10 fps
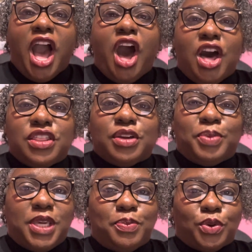other
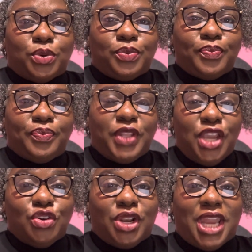people in
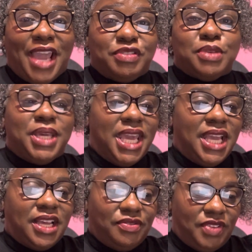your life to be
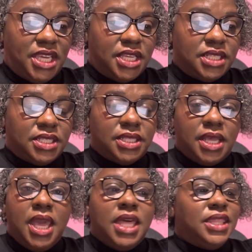inconvenienced.
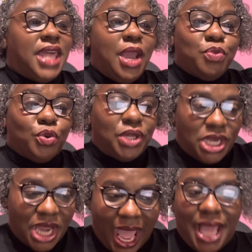They will
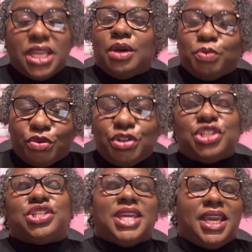not
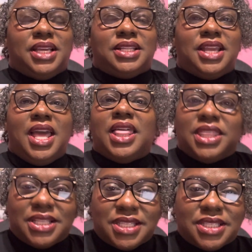appreciate
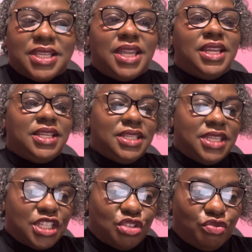the sudden
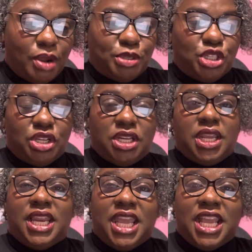disruption
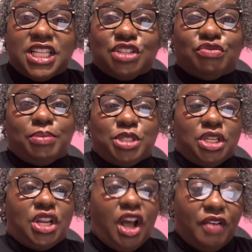and
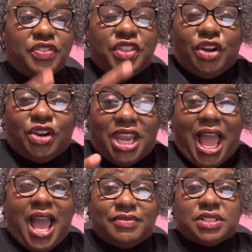interruption of their
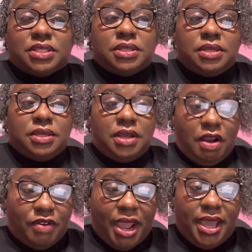lives.
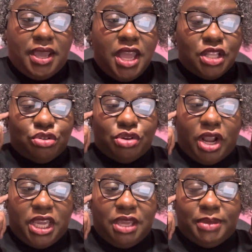All right? Do y'all
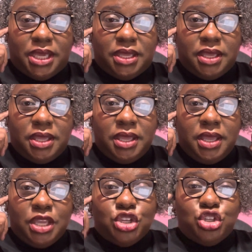hear me?
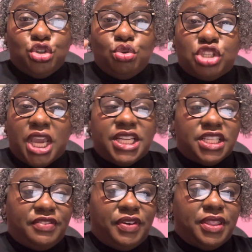You
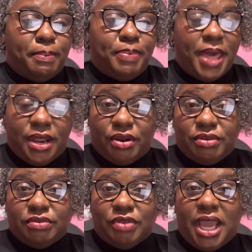changing for the better,
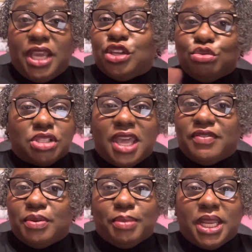right? You
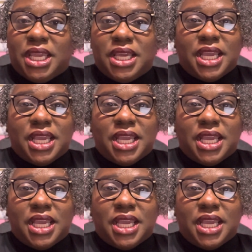saving money